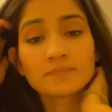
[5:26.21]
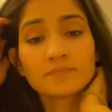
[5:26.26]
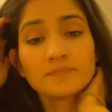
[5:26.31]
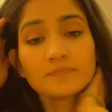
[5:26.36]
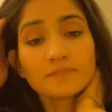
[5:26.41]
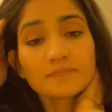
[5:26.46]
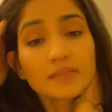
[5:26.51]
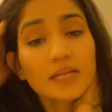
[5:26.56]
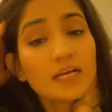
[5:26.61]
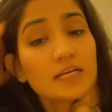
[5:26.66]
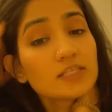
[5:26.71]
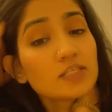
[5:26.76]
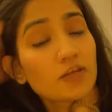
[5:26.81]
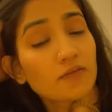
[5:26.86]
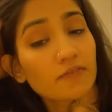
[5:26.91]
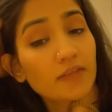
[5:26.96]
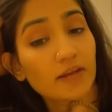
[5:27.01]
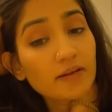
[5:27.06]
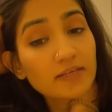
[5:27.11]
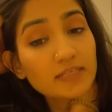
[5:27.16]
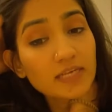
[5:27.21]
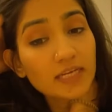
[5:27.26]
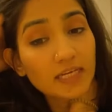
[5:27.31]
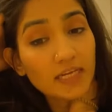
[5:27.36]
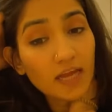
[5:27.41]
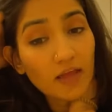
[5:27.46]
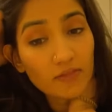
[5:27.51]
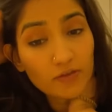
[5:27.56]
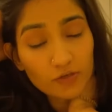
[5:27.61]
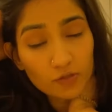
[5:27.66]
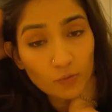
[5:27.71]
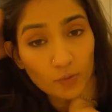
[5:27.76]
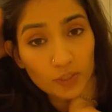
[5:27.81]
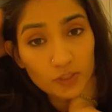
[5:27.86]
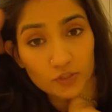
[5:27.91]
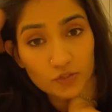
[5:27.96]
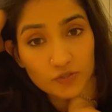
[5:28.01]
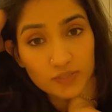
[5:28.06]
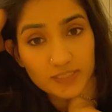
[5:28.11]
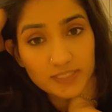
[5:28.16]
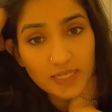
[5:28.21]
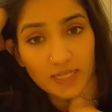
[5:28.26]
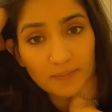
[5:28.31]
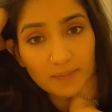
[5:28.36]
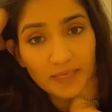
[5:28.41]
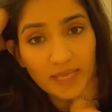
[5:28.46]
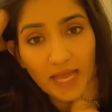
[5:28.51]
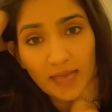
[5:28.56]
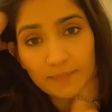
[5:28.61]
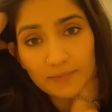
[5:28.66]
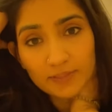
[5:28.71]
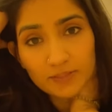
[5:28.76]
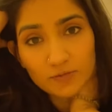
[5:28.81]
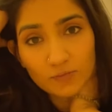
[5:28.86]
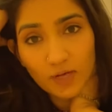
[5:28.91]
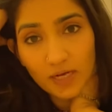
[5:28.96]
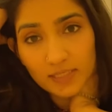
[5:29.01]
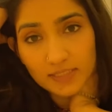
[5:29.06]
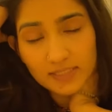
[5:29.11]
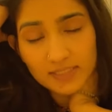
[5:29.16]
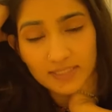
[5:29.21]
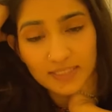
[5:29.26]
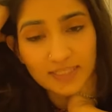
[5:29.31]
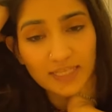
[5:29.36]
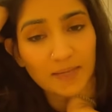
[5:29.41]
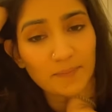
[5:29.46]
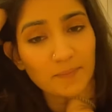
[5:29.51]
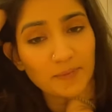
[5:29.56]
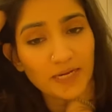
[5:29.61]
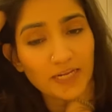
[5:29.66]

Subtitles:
So if there is any other questions, I'll be happy to answer them.